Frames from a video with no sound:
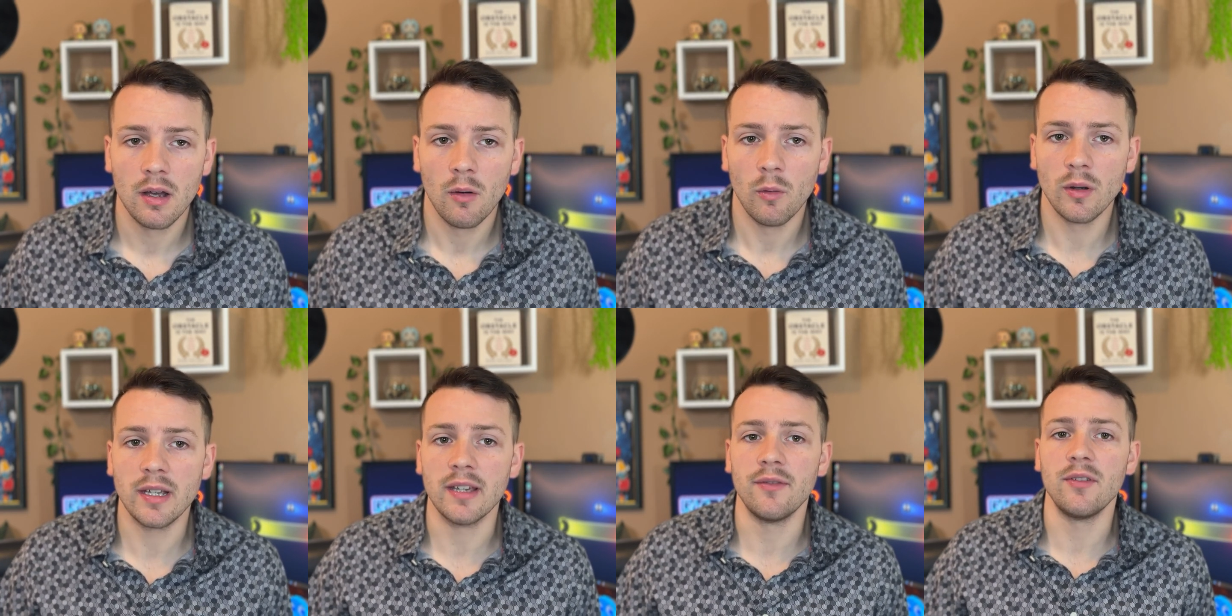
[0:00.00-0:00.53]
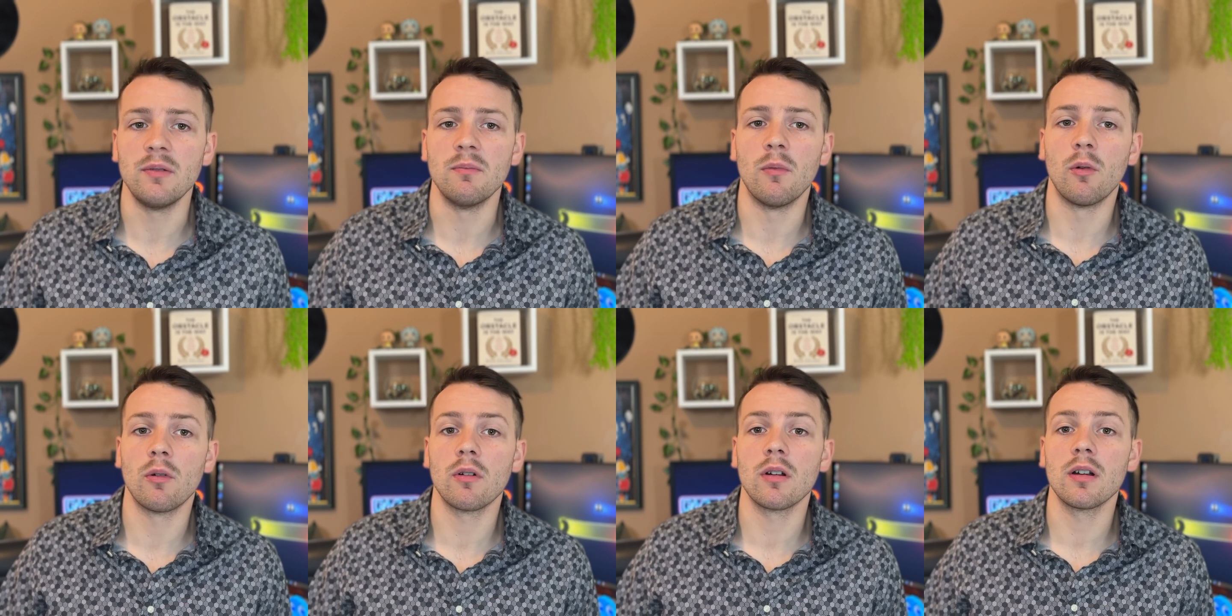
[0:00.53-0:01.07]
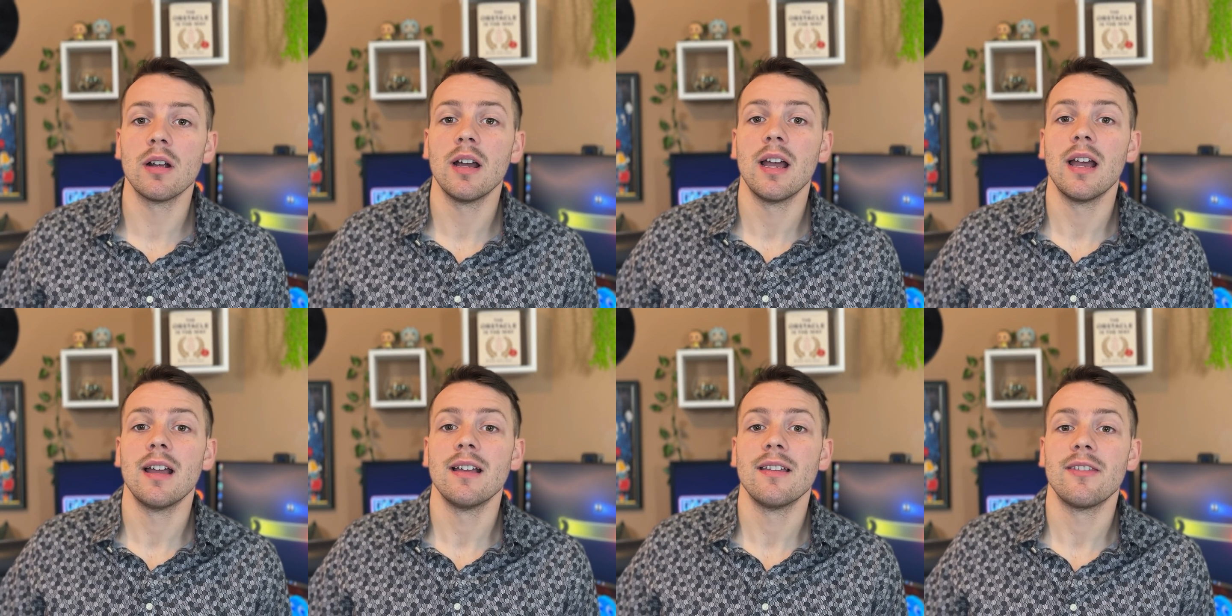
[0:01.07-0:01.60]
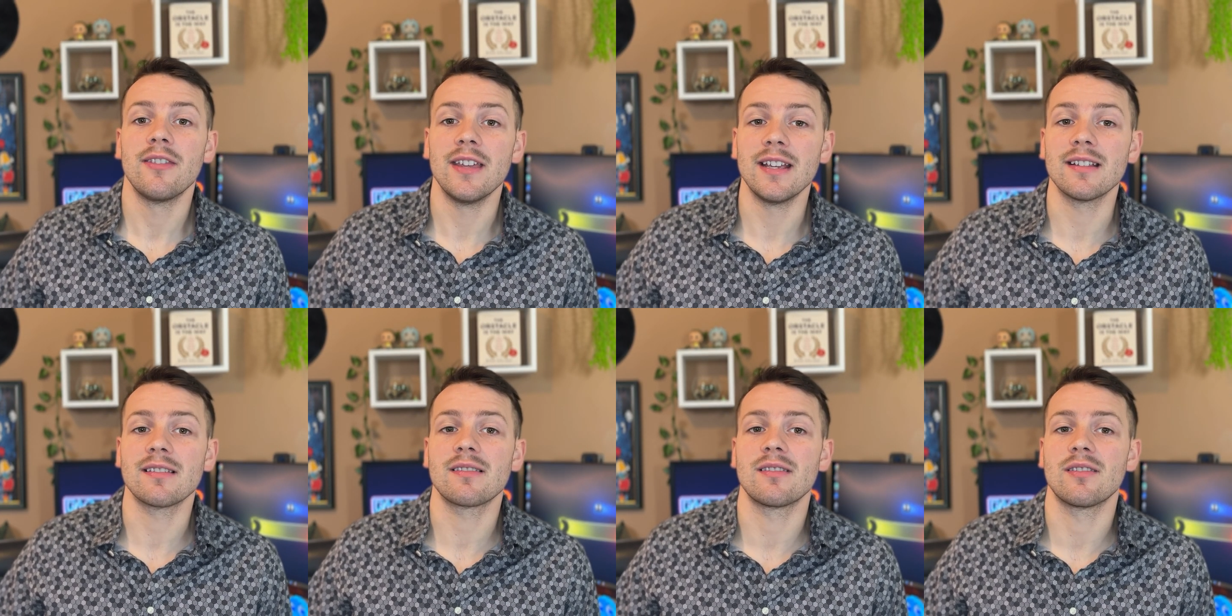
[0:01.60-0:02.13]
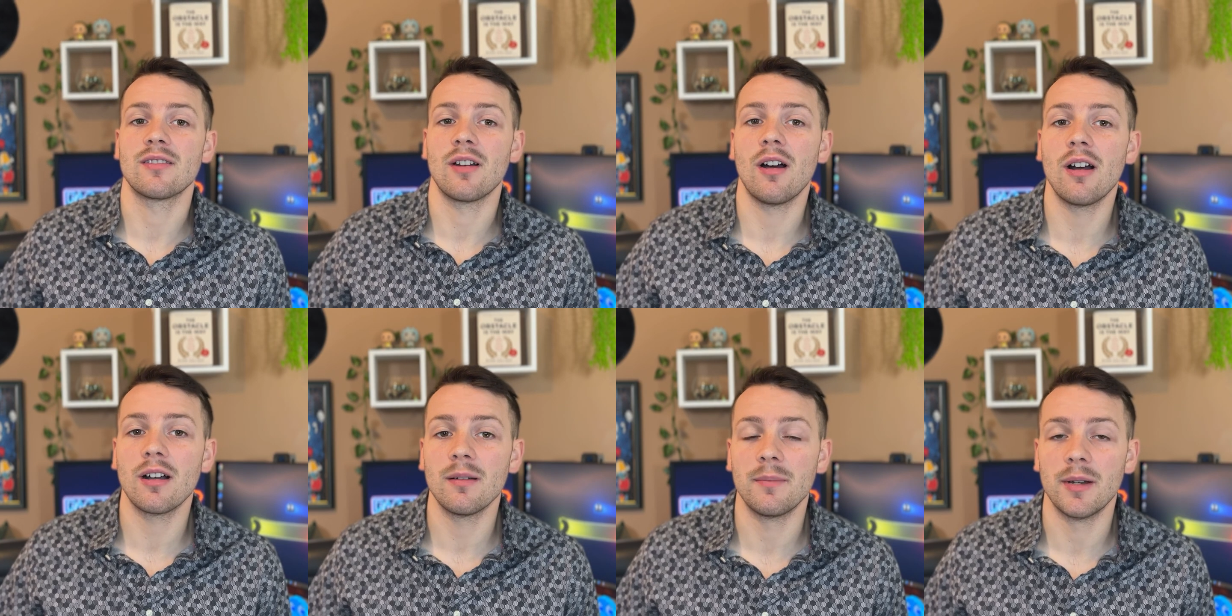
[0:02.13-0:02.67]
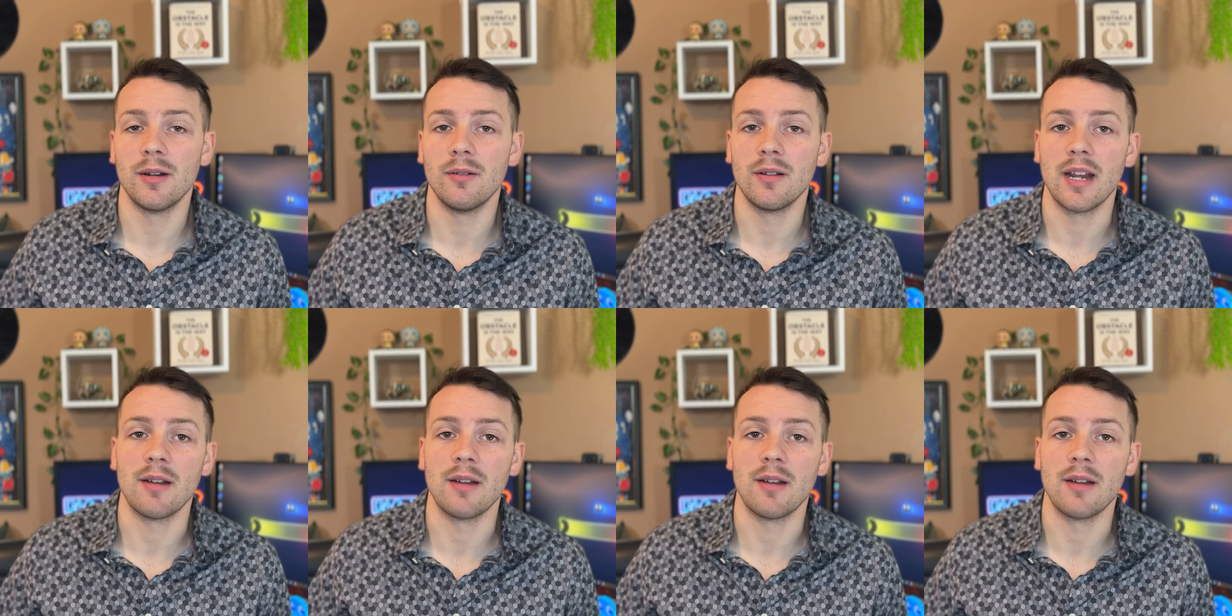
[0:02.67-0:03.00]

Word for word: will give you more things to talk about